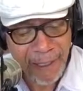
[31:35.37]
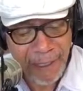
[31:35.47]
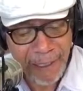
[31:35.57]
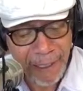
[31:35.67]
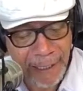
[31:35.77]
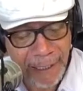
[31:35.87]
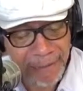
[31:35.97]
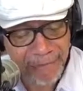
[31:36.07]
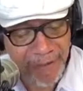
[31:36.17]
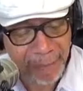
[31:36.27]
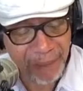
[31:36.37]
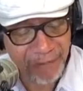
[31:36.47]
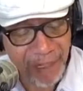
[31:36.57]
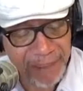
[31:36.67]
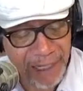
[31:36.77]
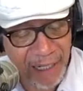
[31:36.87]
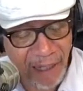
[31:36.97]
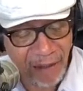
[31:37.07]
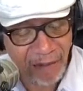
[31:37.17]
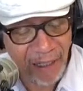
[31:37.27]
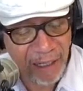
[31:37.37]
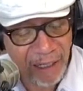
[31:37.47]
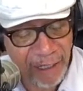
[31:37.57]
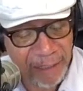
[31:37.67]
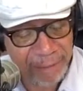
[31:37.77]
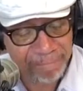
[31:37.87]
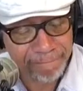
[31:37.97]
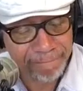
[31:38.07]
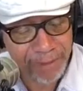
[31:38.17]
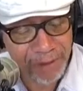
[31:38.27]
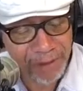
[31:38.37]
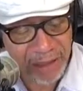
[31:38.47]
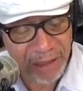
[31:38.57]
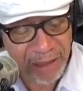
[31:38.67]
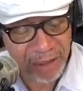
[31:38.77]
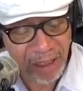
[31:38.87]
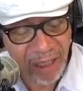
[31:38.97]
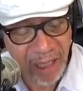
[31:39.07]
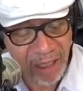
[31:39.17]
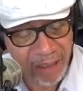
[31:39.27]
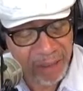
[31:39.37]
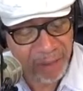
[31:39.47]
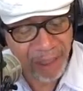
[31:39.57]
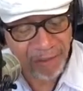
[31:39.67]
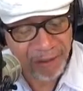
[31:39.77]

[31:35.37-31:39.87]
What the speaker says: The family right now, Timothy Coggin's parents